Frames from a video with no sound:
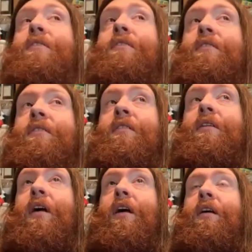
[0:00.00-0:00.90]
That was
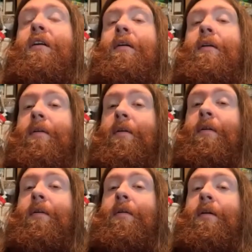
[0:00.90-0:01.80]
that was a good one.
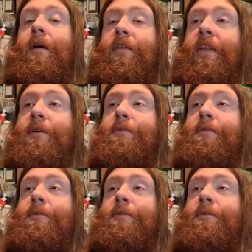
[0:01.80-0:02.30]
That got that